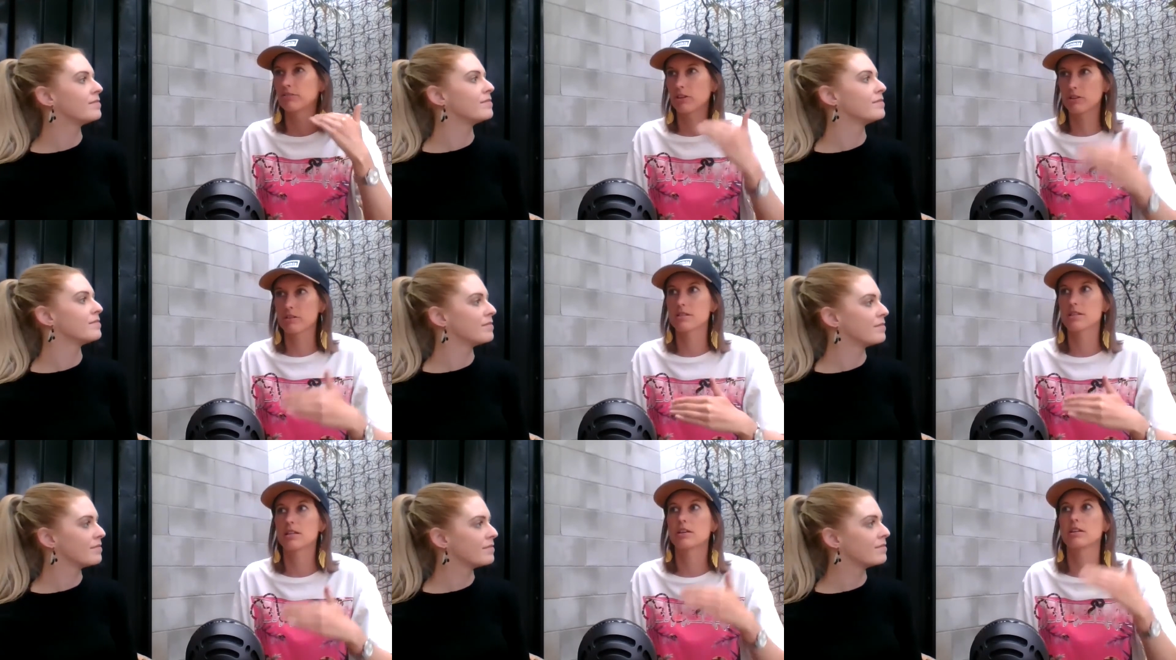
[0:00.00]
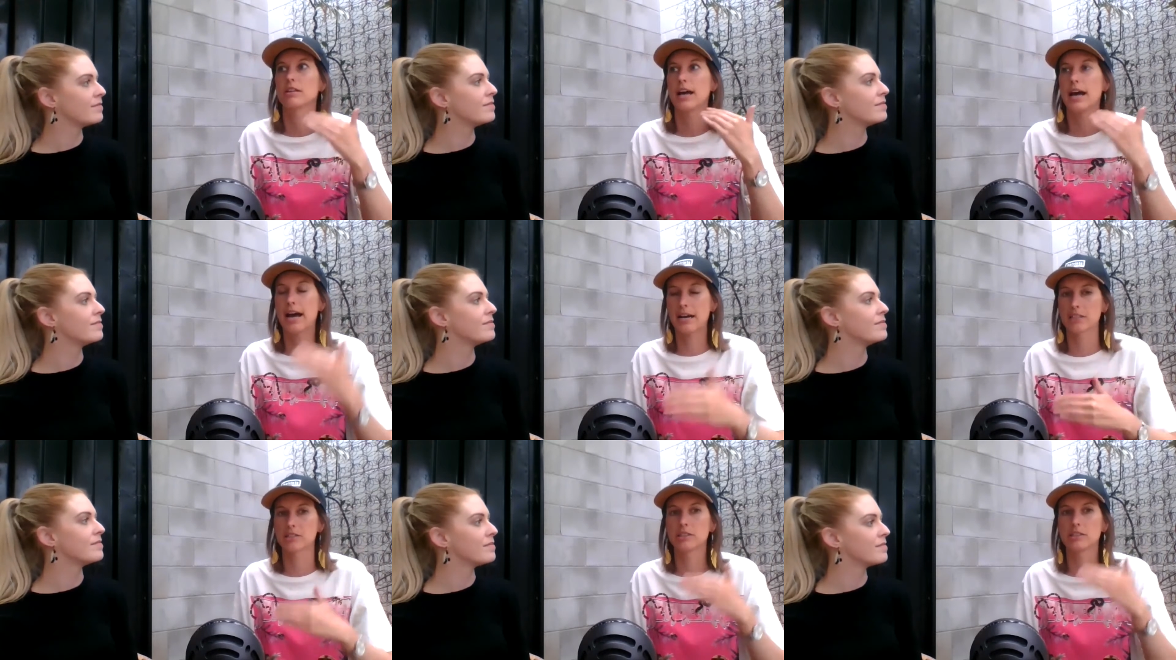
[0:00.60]
Speaker 1: focusing on the
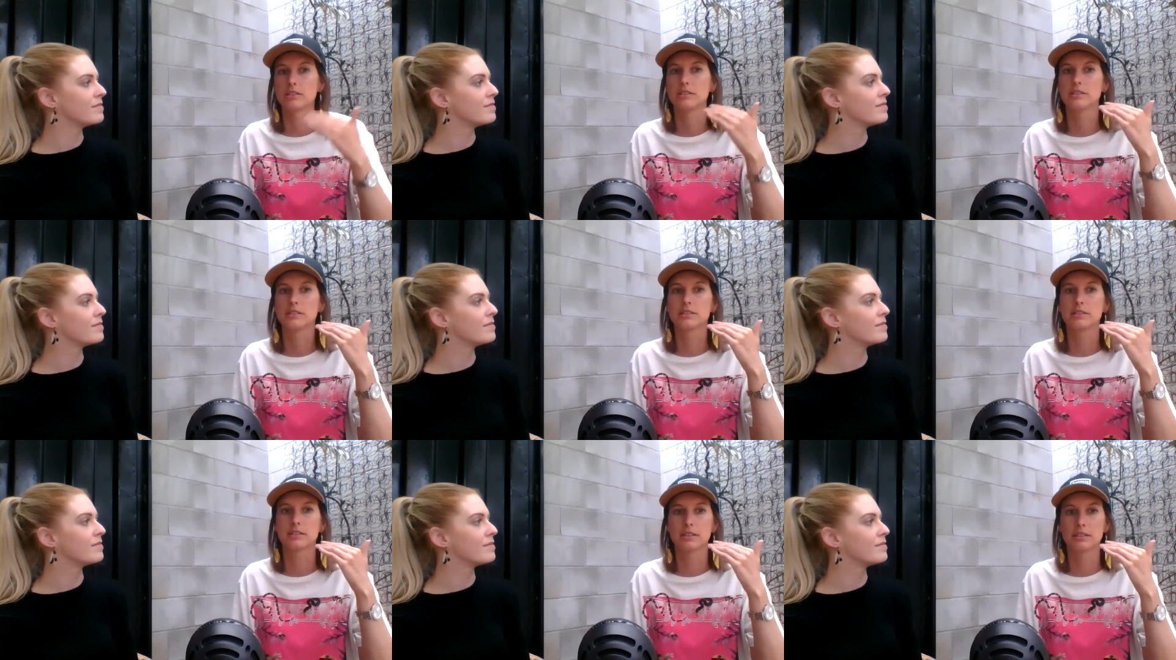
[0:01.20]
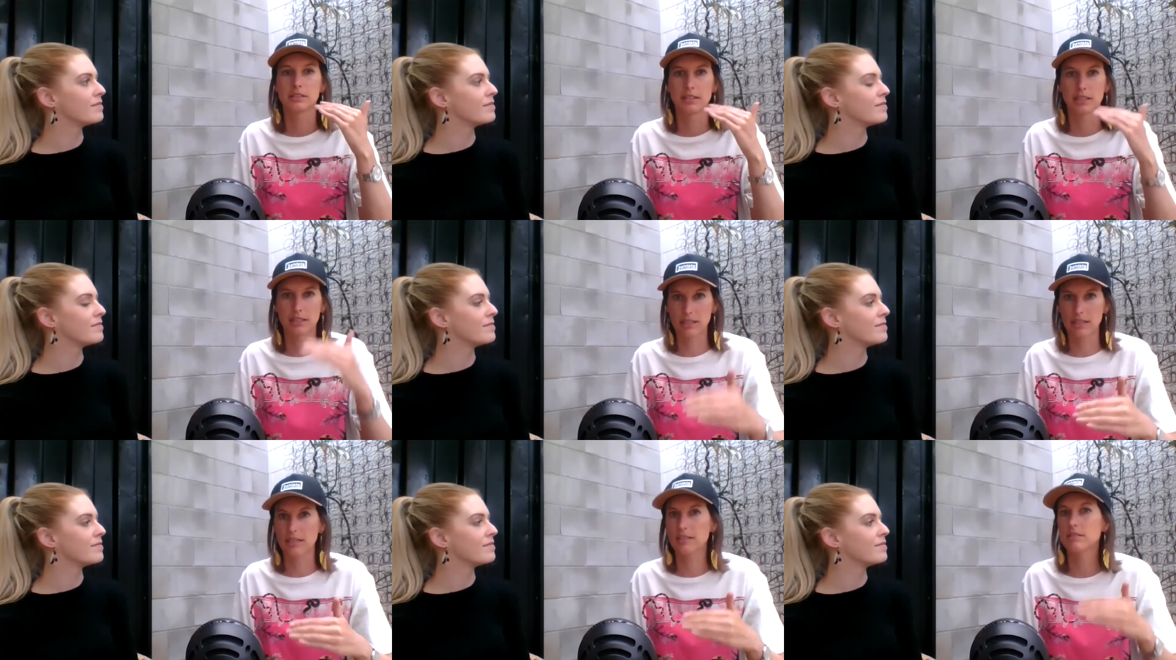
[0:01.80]
actions, the
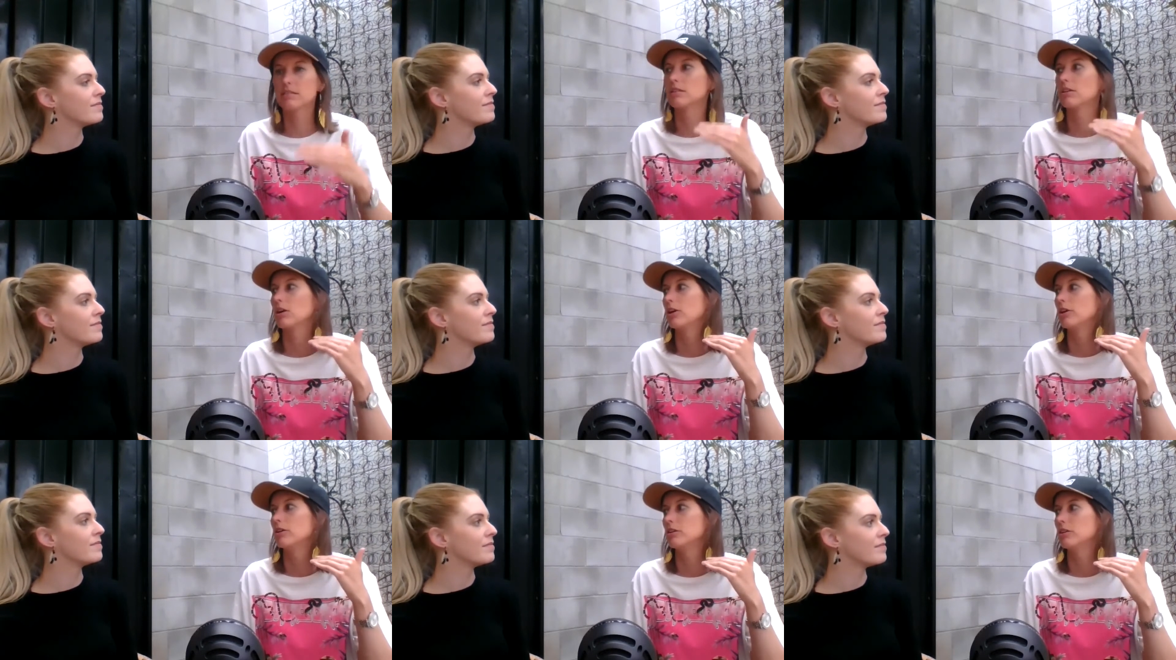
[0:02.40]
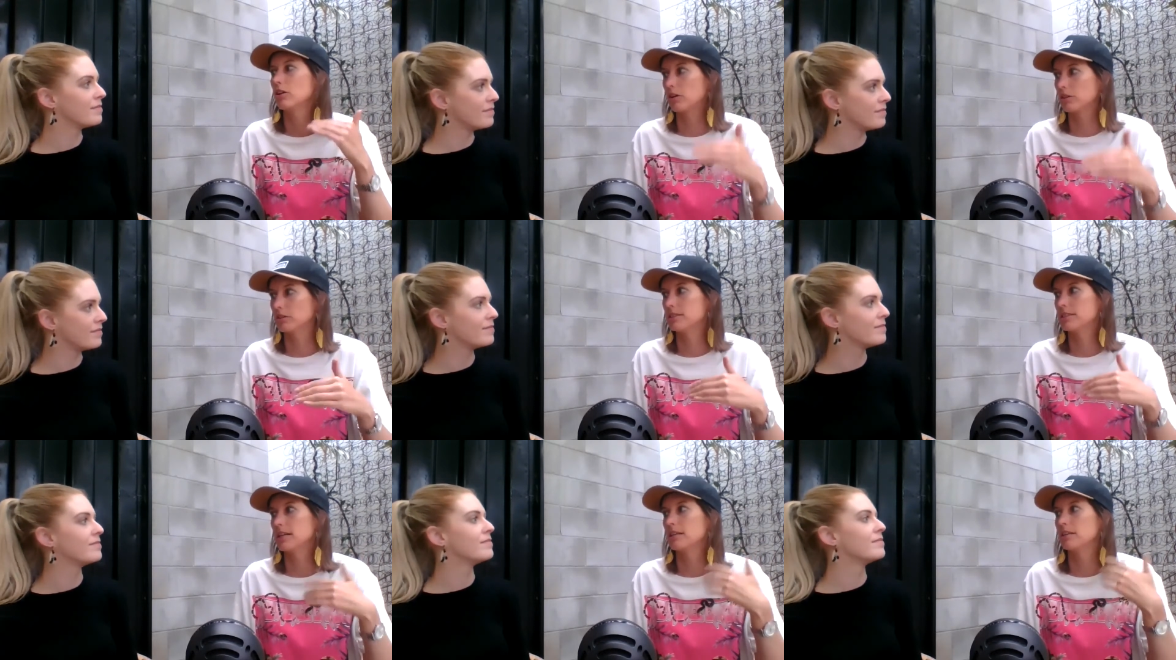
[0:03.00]
need to know
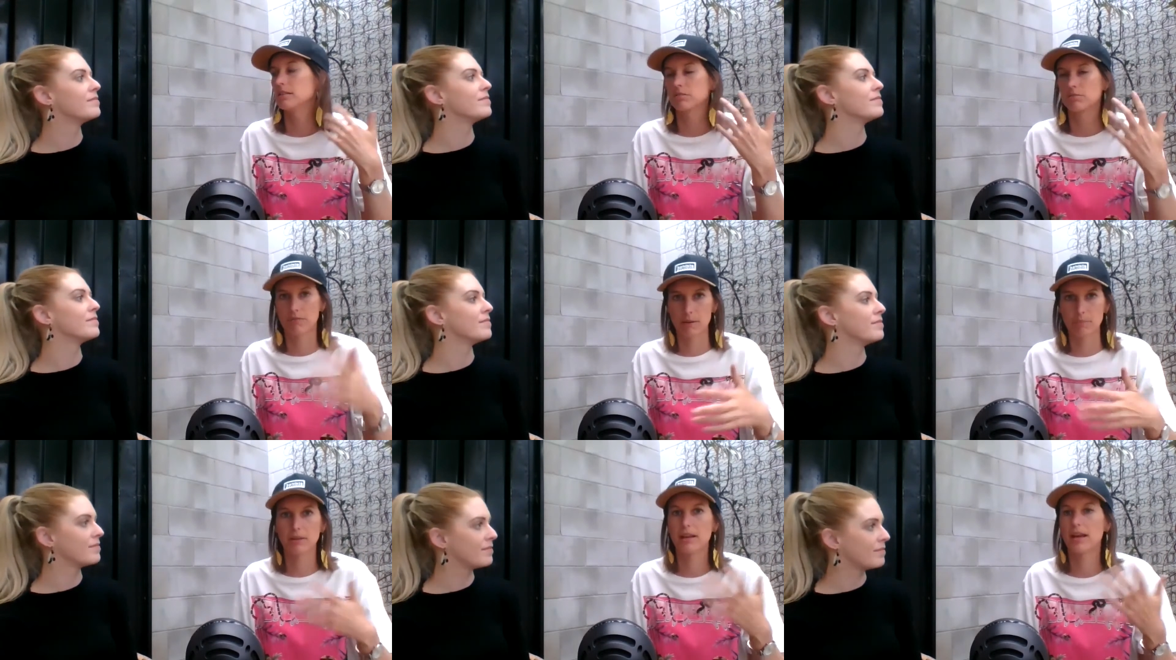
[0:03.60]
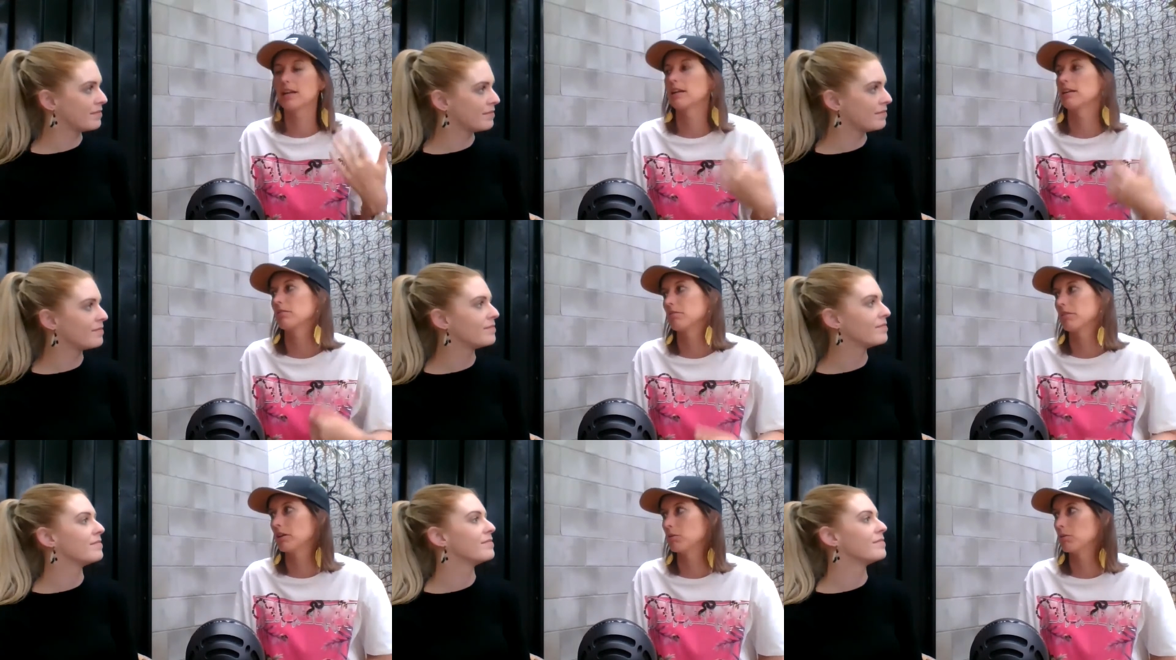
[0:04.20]
content, replicating the
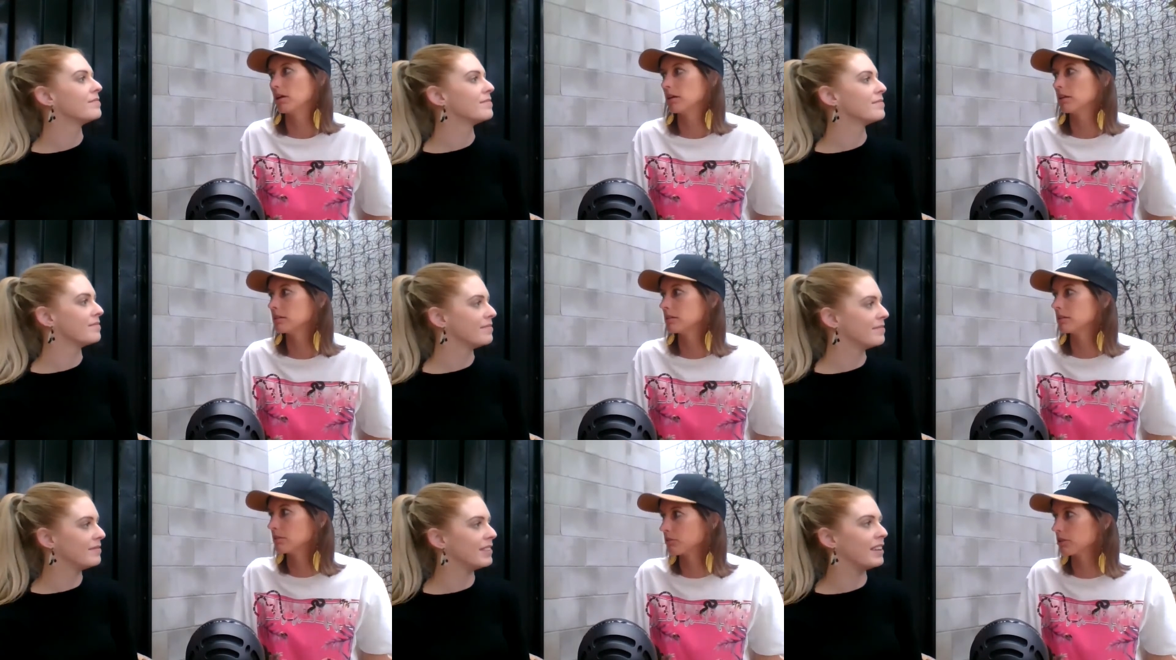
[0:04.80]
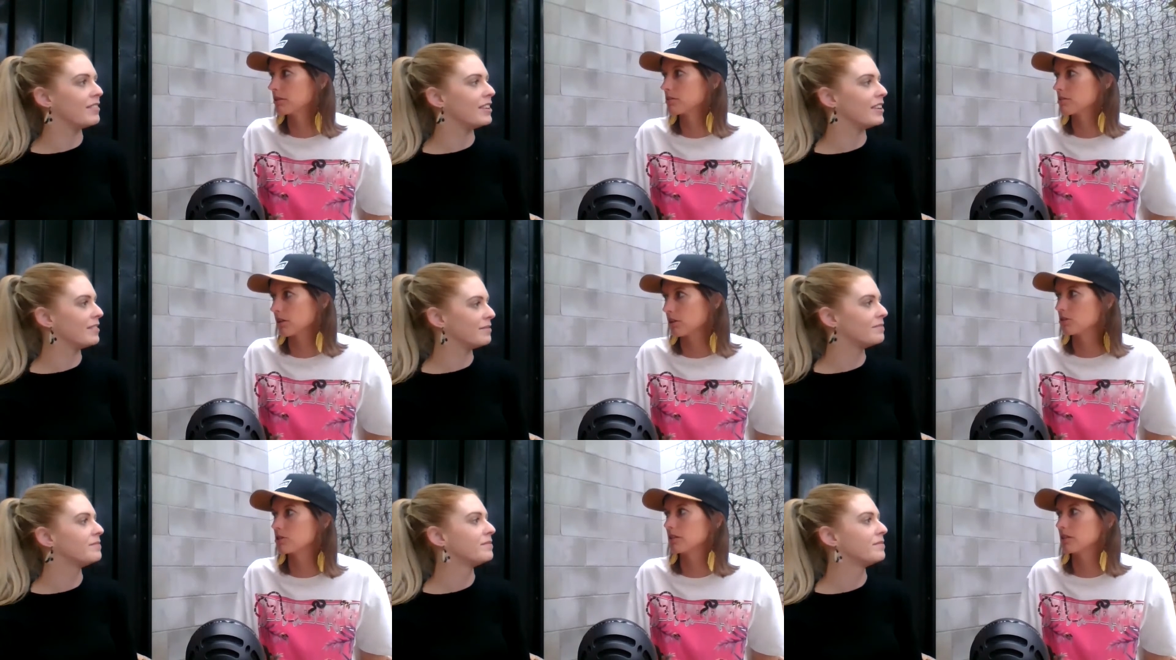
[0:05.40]
real world
Speaker 2: through the
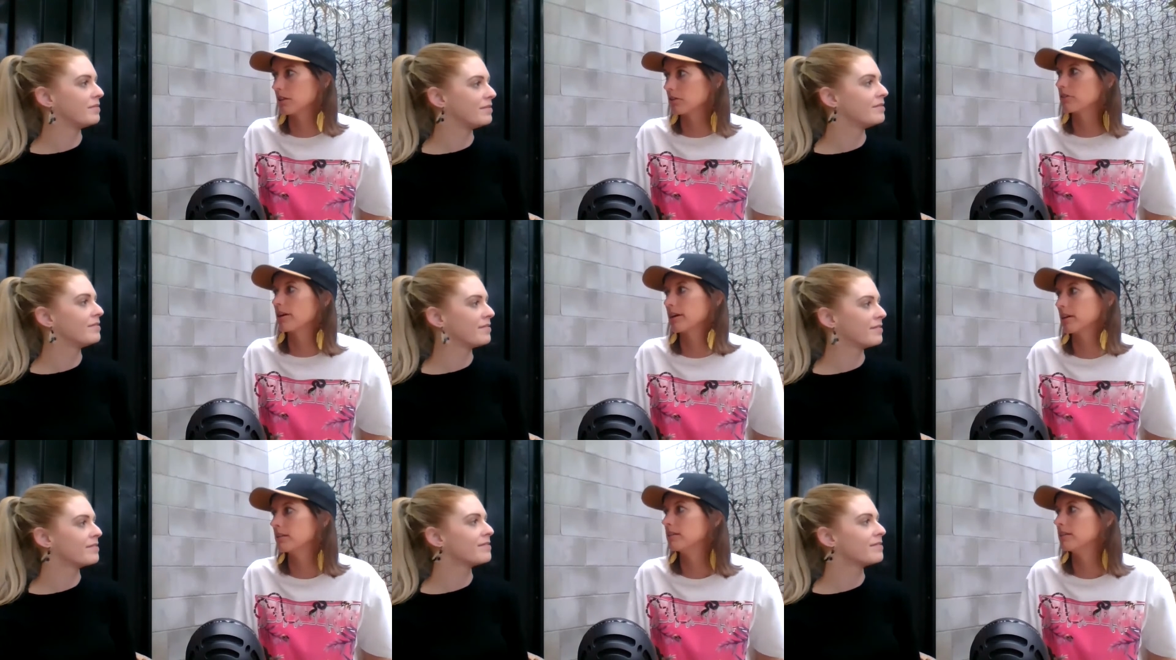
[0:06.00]
solution you create.